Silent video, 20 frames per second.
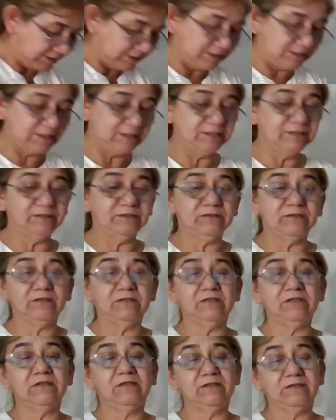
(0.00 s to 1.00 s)
a little
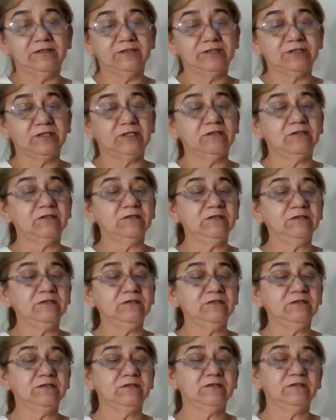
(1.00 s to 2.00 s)
doll.
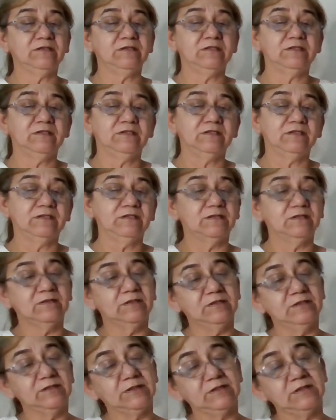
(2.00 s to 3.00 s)

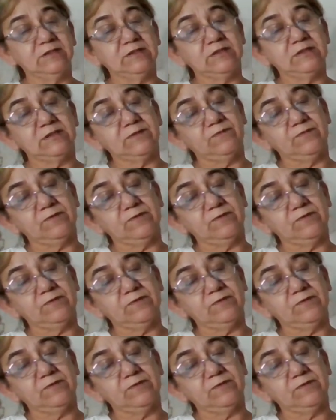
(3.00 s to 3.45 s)
This is